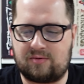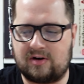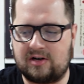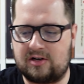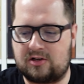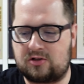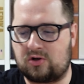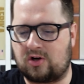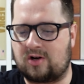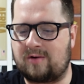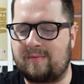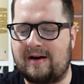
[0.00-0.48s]
wanted
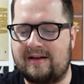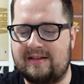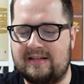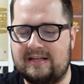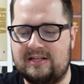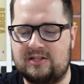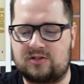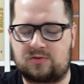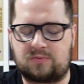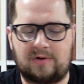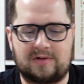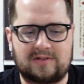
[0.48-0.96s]
to talk about
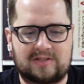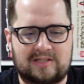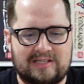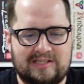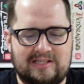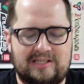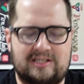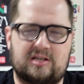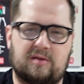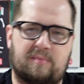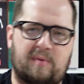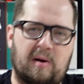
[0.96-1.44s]
these ones
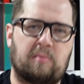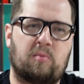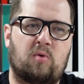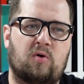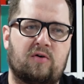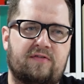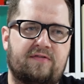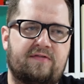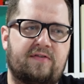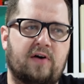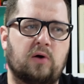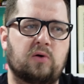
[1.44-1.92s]
because he's a bit
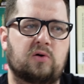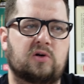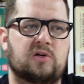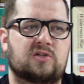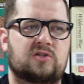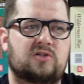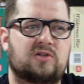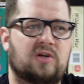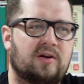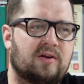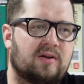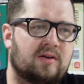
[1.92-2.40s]
more
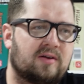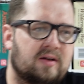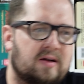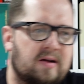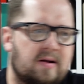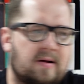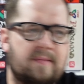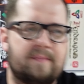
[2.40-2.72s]
focused on